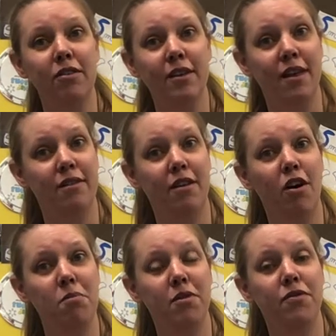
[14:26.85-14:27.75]
that I sent
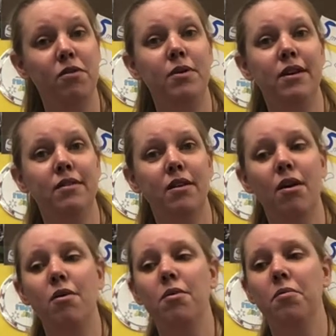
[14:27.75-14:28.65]
home a few weeks
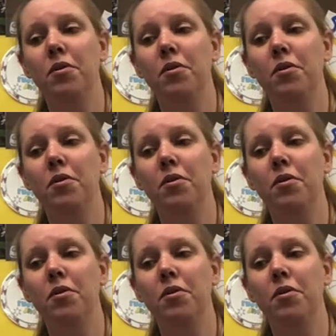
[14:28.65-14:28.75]
ago.